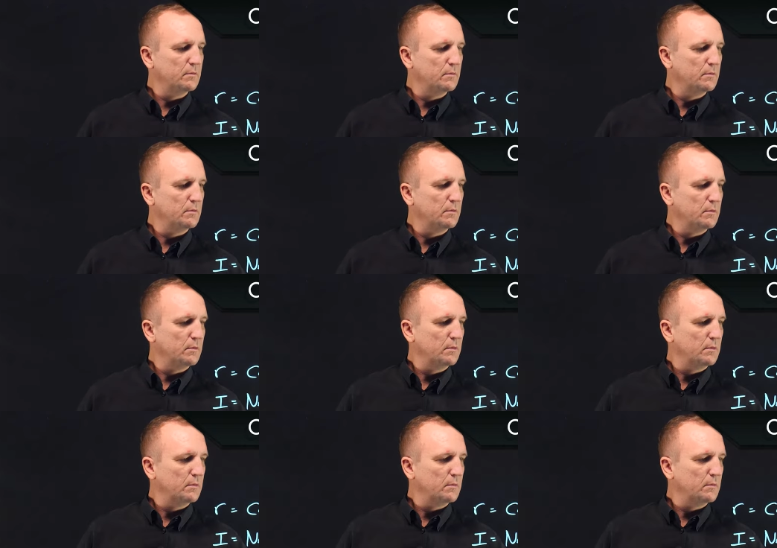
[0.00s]

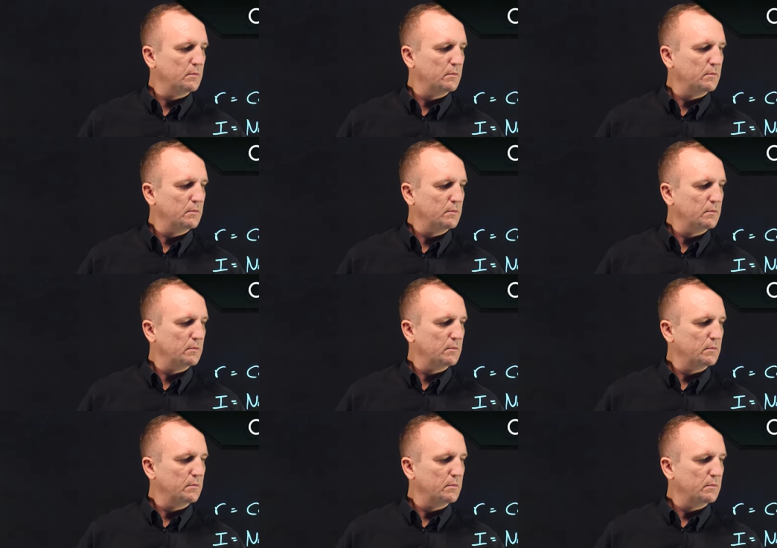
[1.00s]

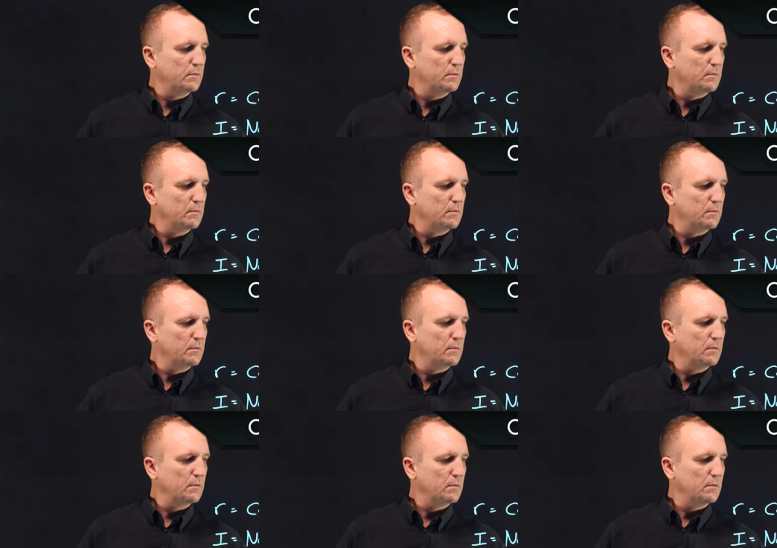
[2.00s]

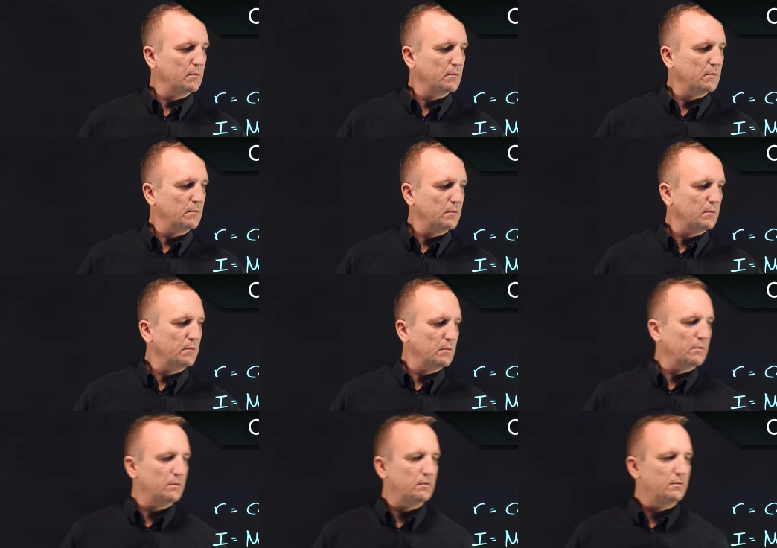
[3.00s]

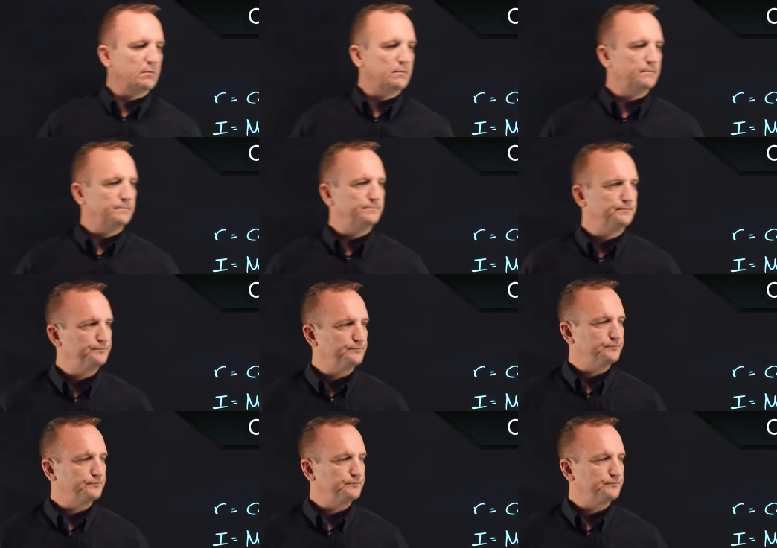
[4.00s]
(silence)